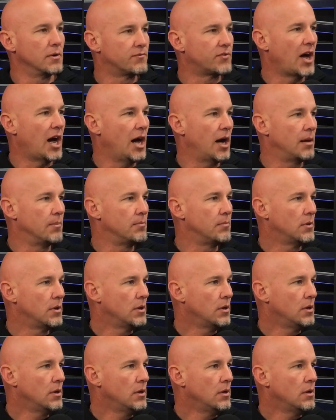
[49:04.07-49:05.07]
of time.
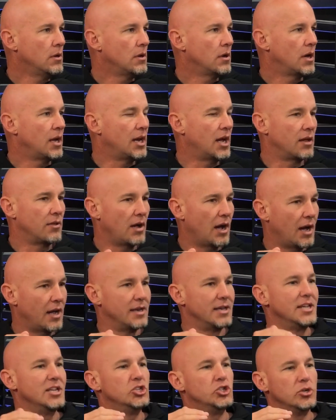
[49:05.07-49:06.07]
And I, I
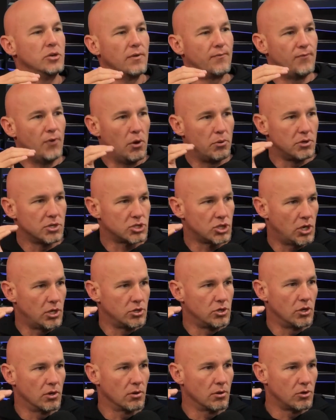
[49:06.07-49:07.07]
need you to focus
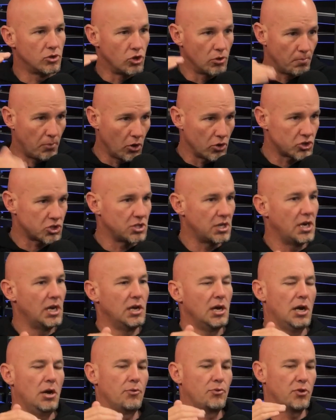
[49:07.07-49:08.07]
on your your personal
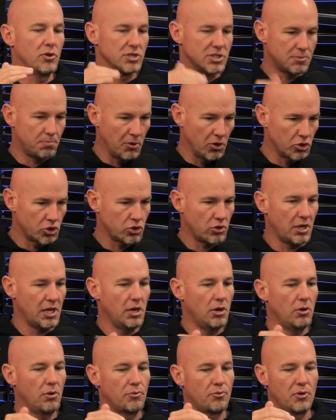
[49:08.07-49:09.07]
health, your spiritual
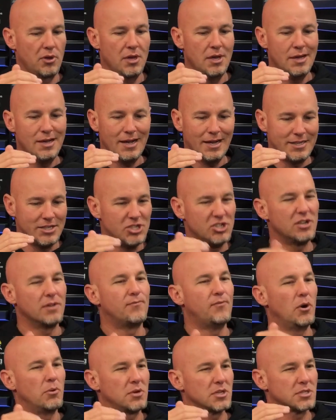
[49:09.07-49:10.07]
health. I need you to
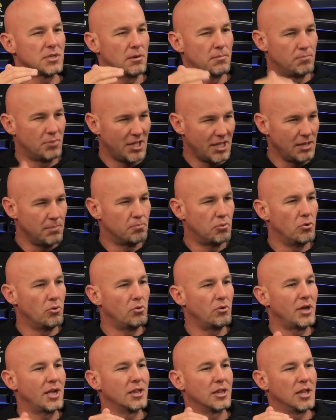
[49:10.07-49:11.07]
focus on
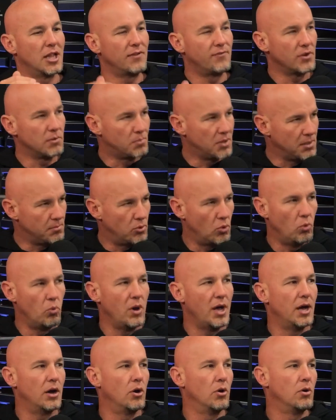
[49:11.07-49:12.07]
people and loving people
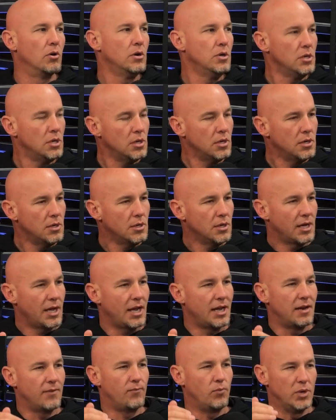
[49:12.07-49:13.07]
well. Mm.
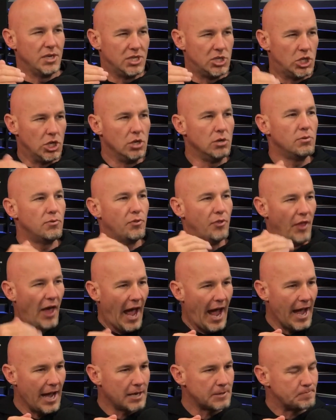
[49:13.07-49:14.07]
And if we do
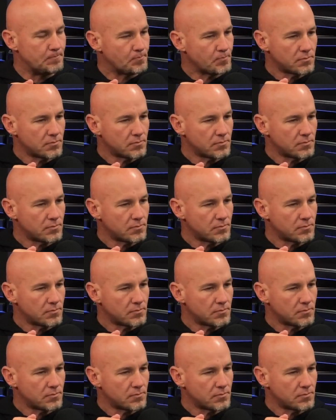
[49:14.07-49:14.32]
that,